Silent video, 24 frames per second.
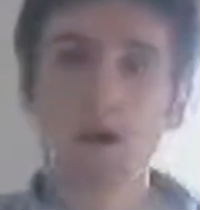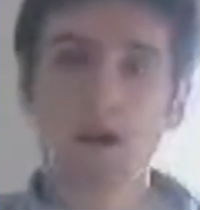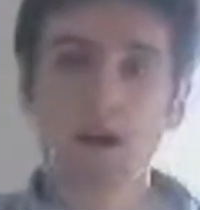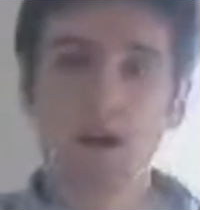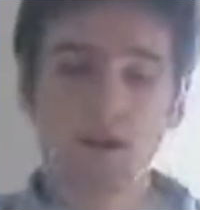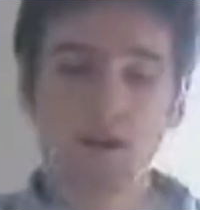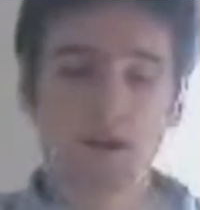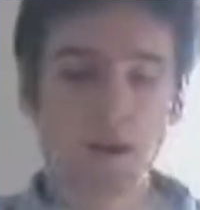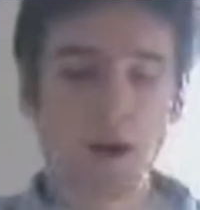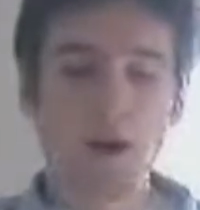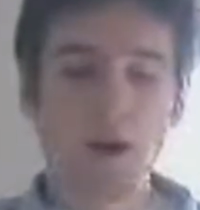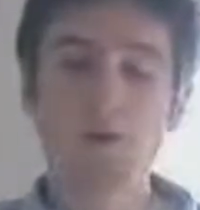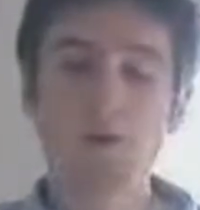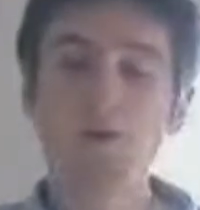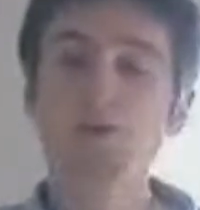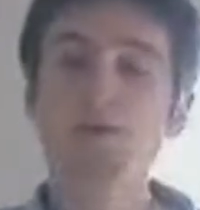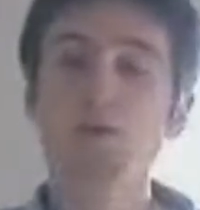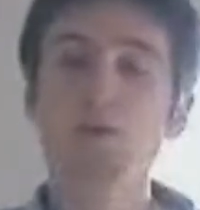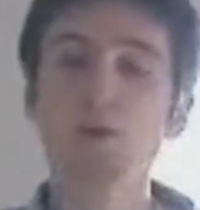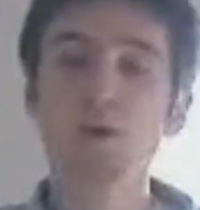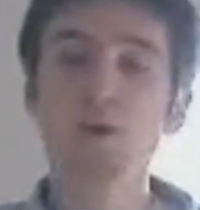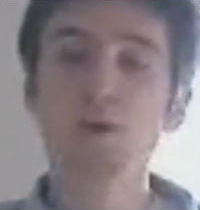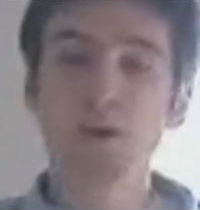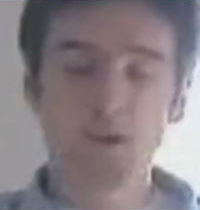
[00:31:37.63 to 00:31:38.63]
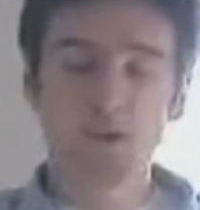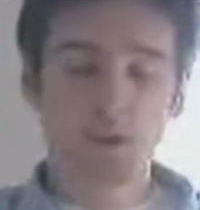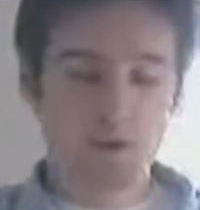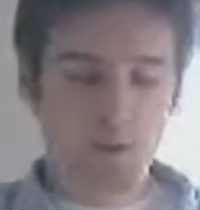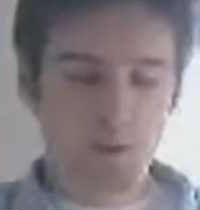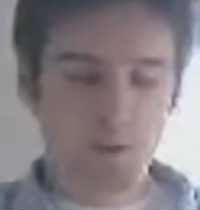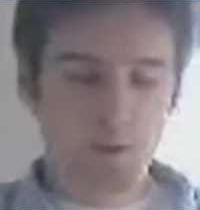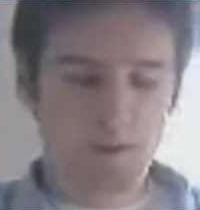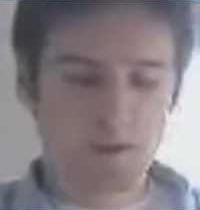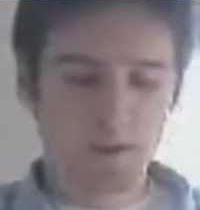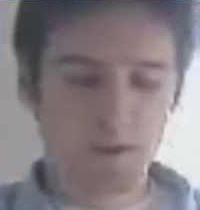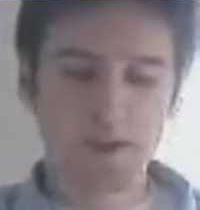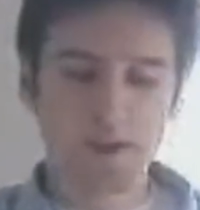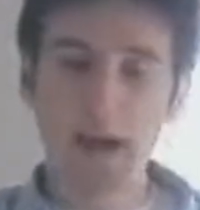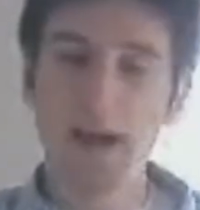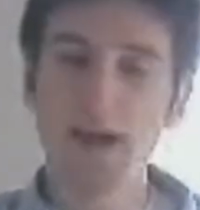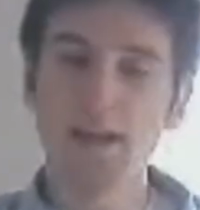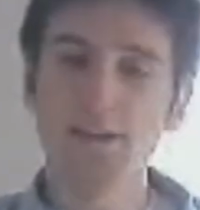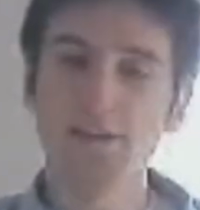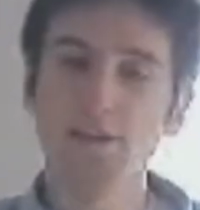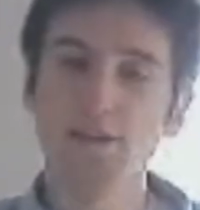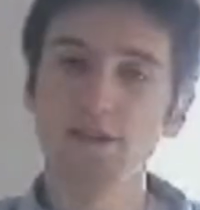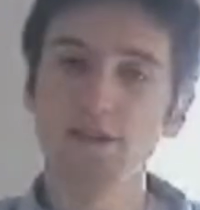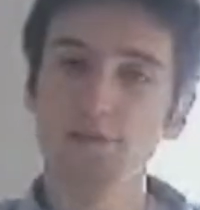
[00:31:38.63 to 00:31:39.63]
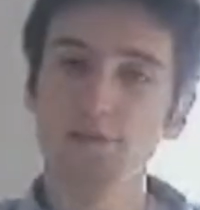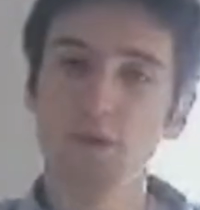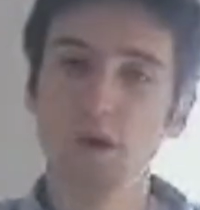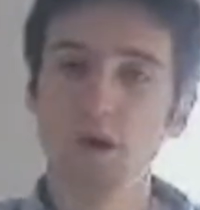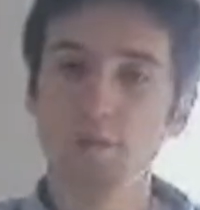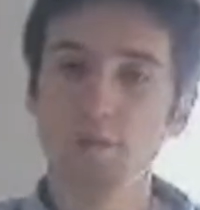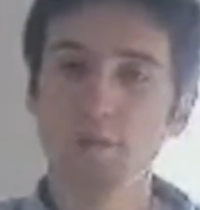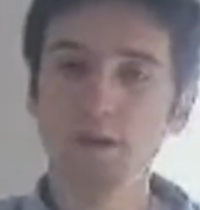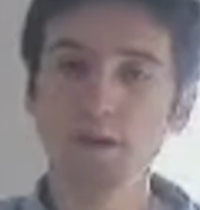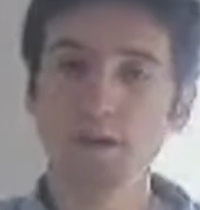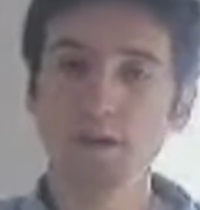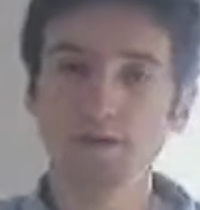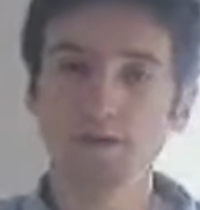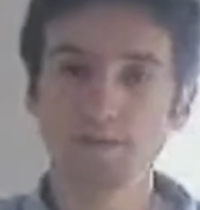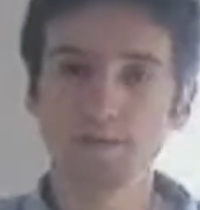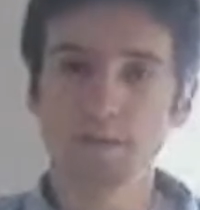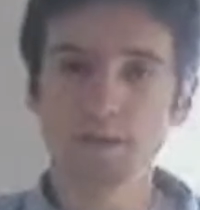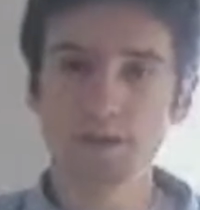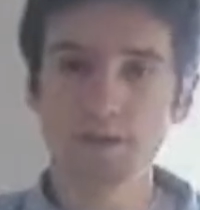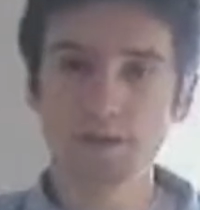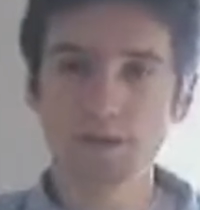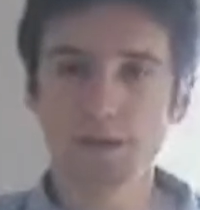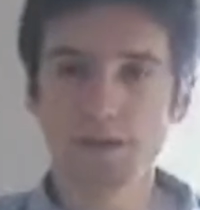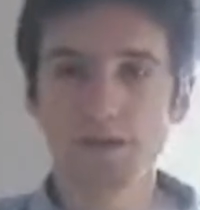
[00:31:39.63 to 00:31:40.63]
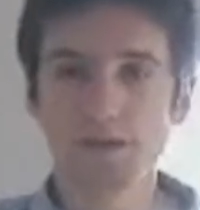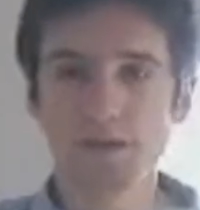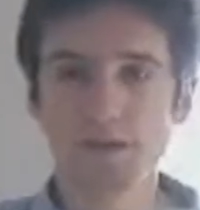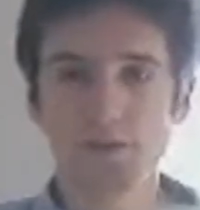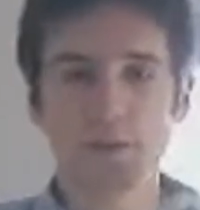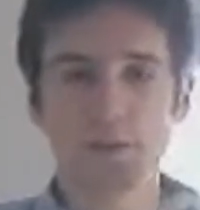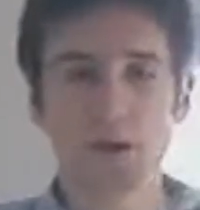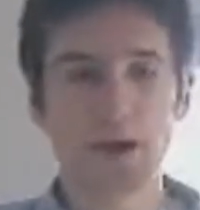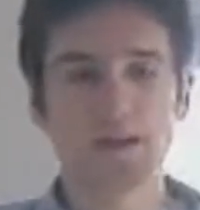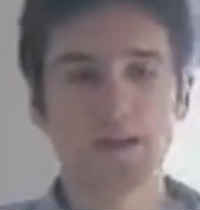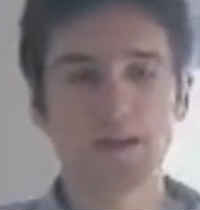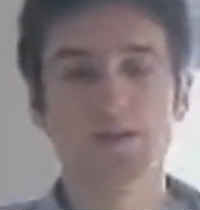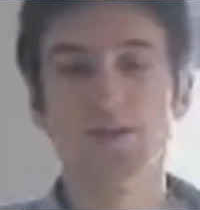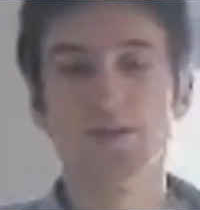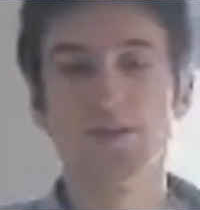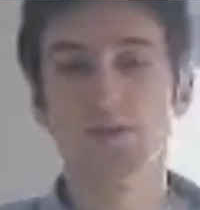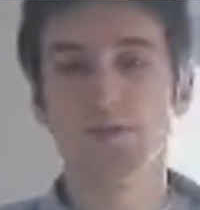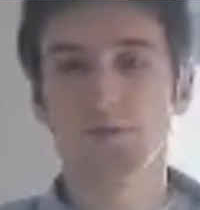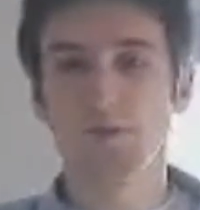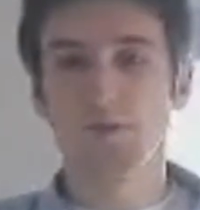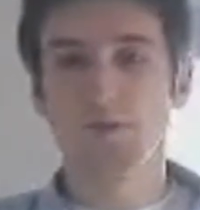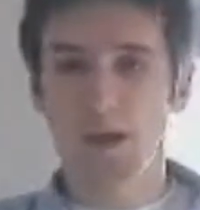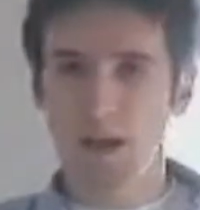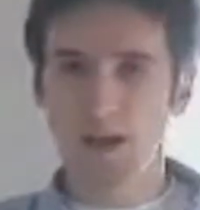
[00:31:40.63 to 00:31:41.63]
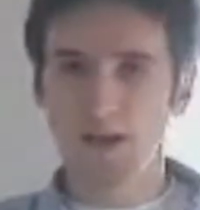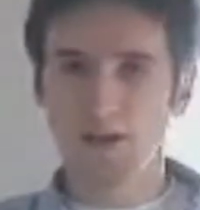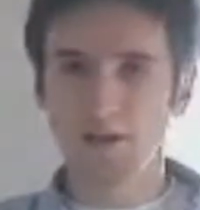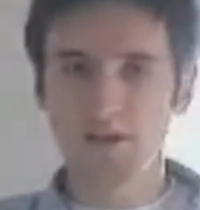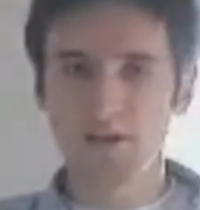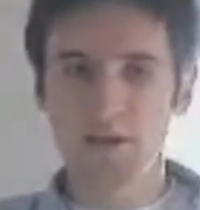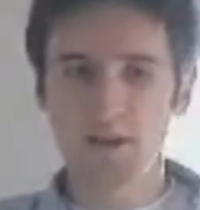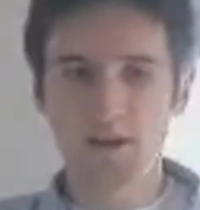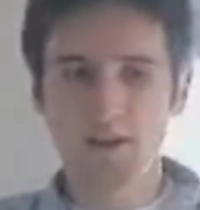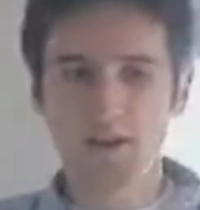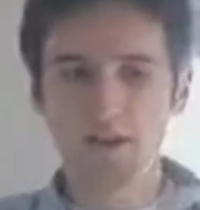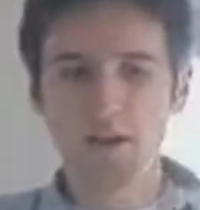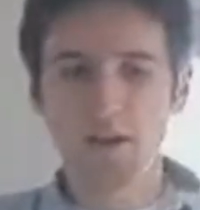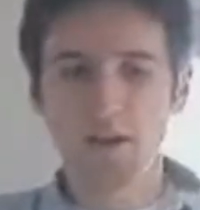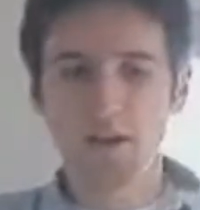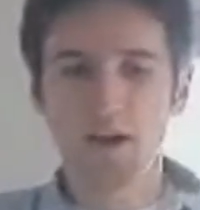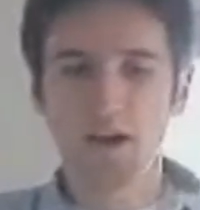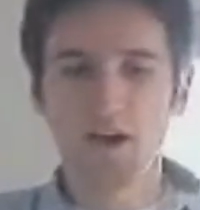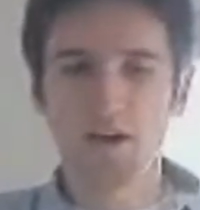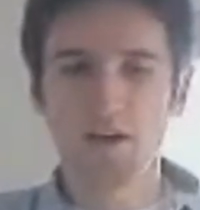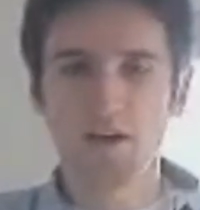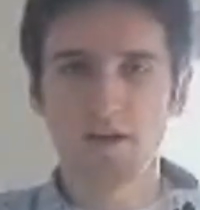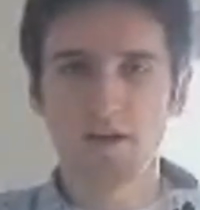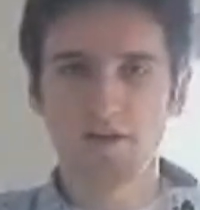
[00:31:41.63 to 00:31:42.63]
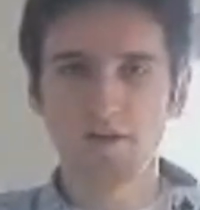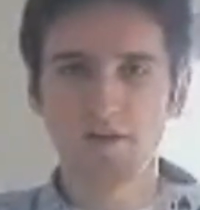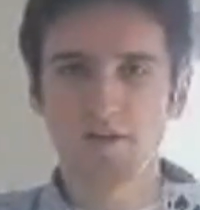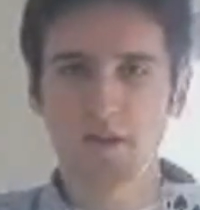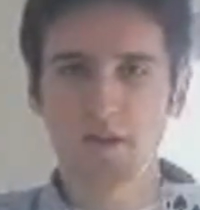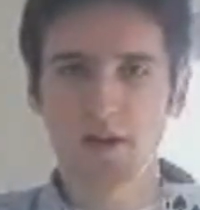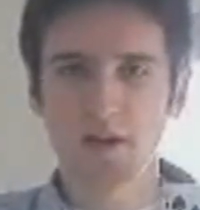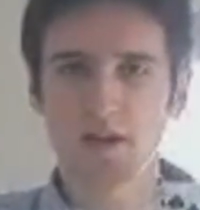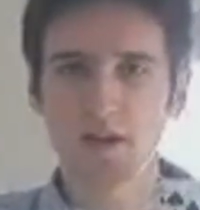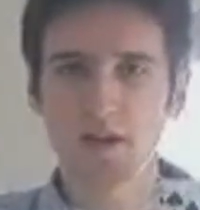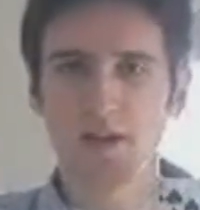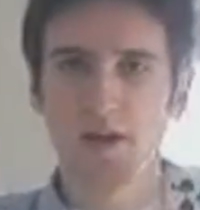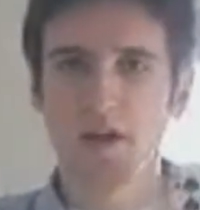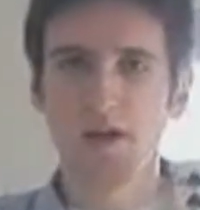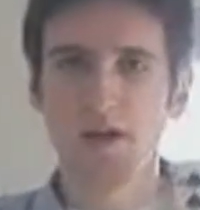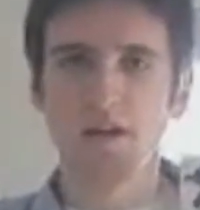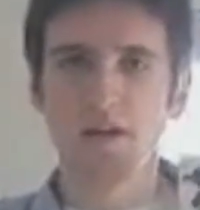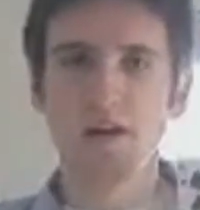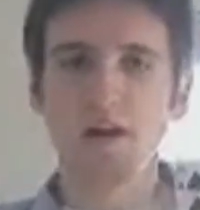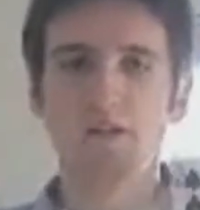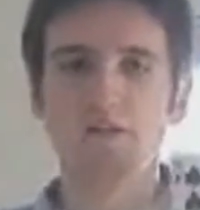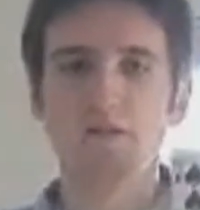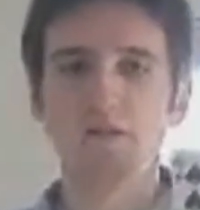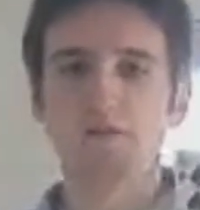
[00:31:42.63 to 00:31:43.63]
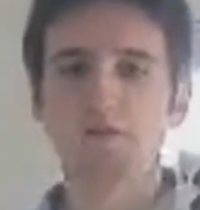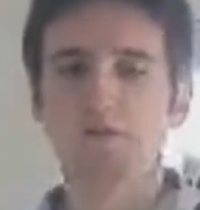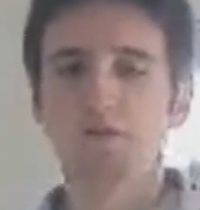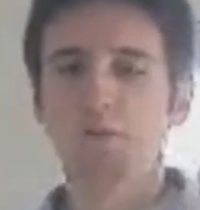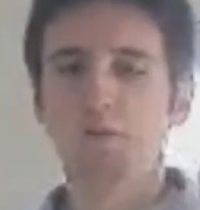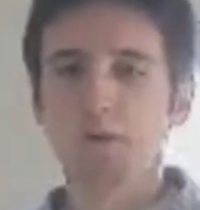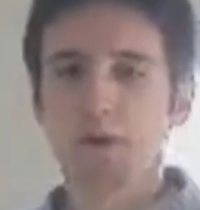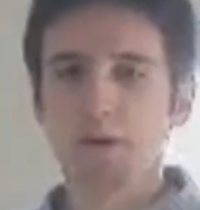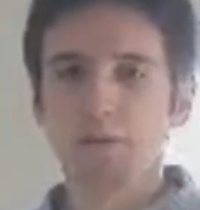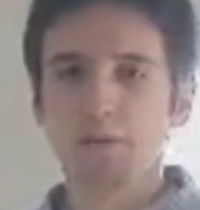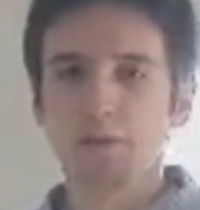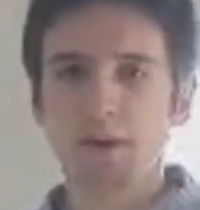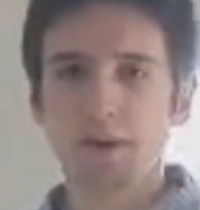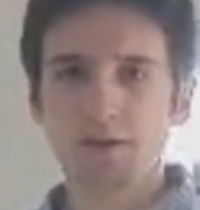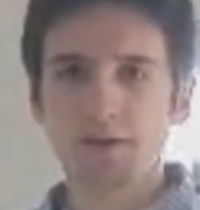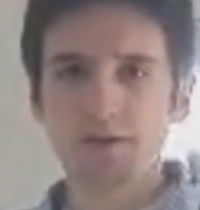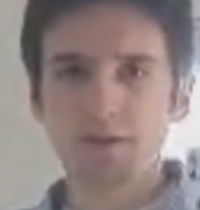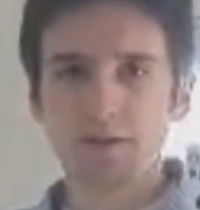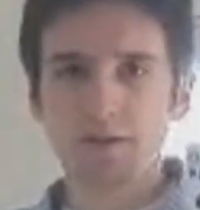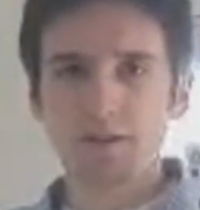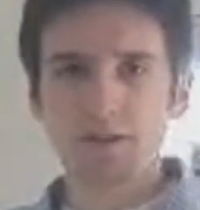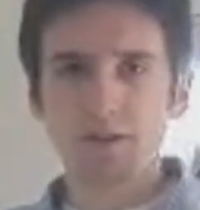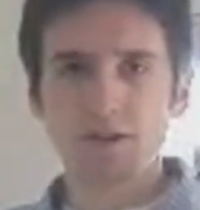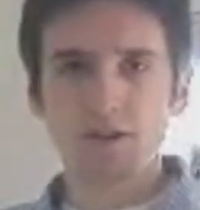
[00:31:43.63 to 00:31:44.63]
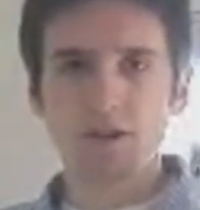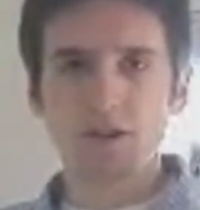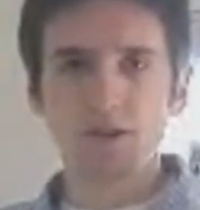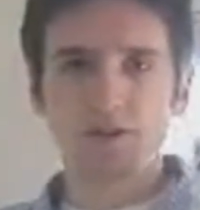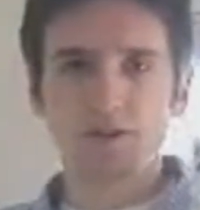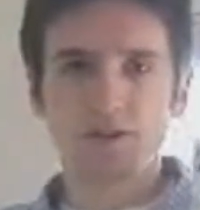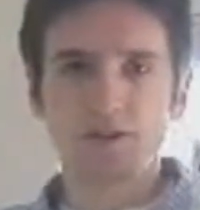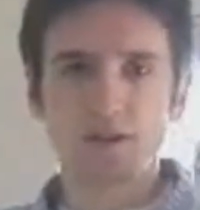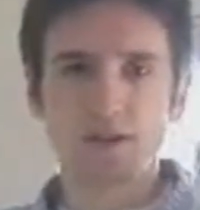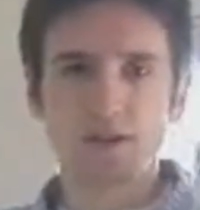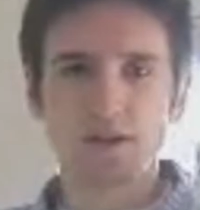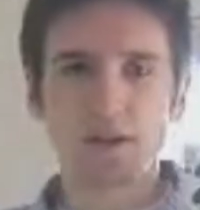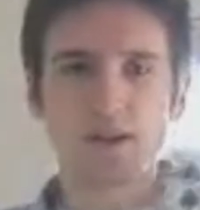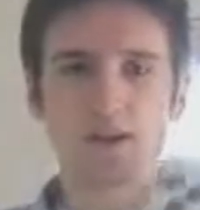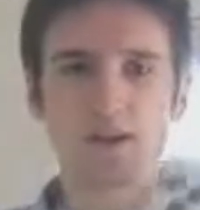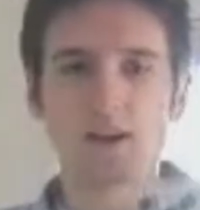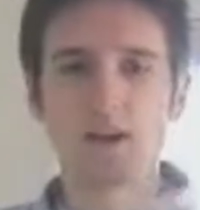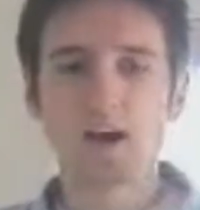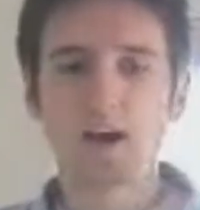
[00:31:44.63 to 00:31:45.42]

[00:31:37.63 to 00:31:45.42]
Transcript: Now what you want to do is attach a small piece of magician's wax to the right hand side of the card, right there. I've used a big piece so that you can see.